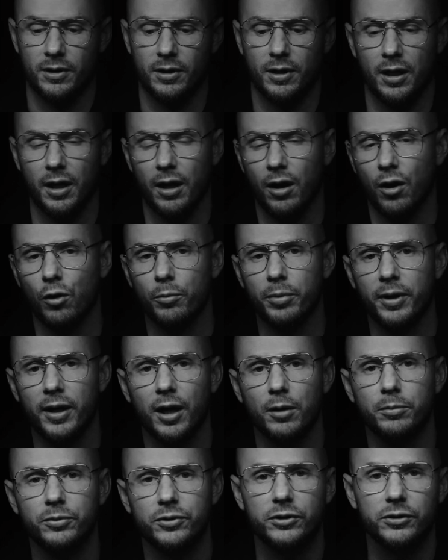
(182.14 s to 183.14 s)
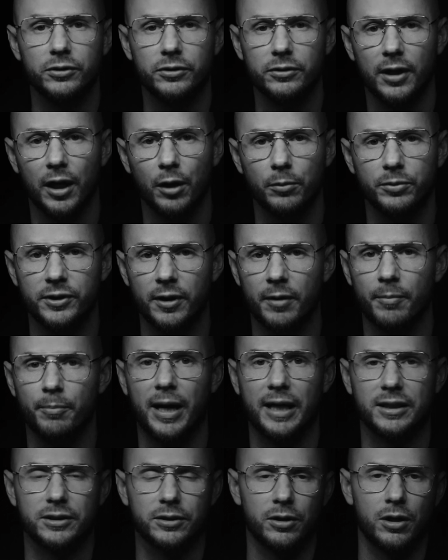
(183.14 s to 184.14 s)
And I hope it helps helps them
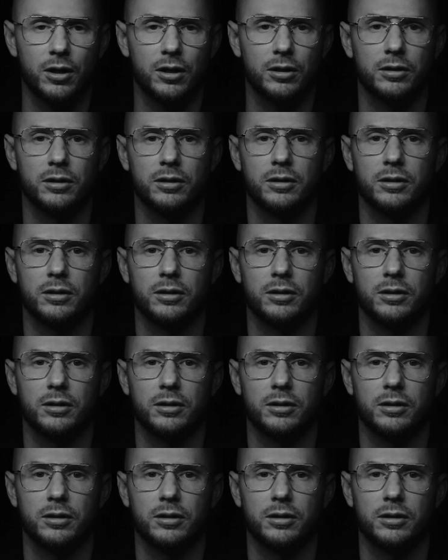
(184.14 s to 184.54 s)
pass it on.